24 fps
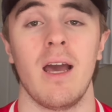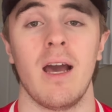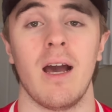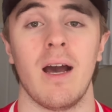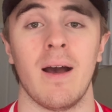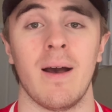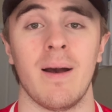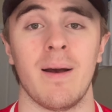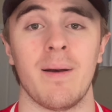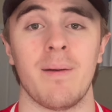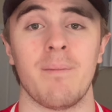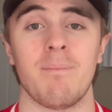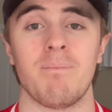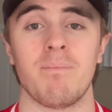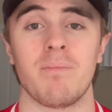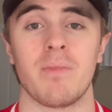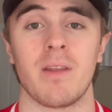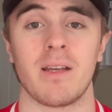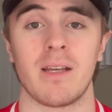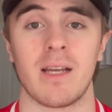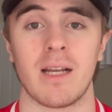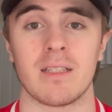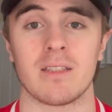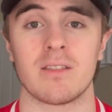
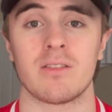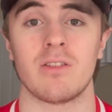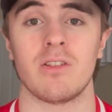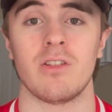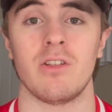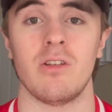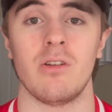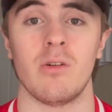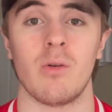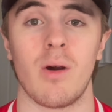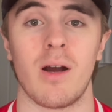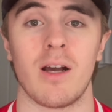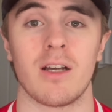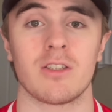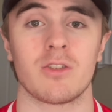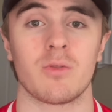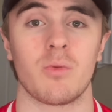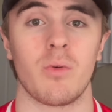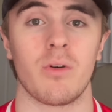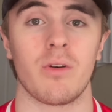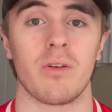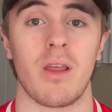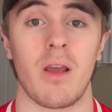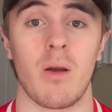against the U.S.,
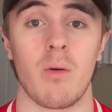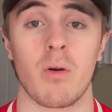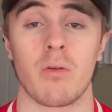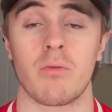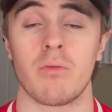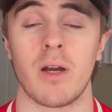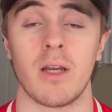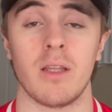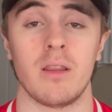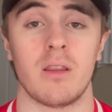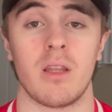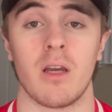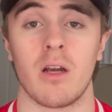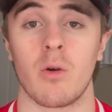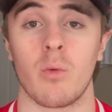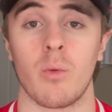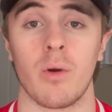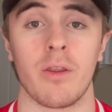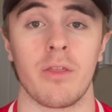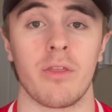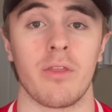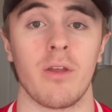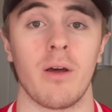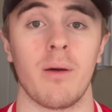where they were right there
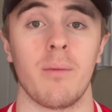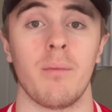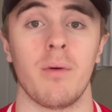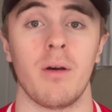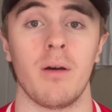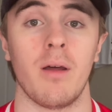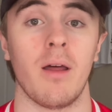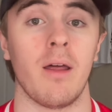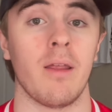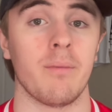with them,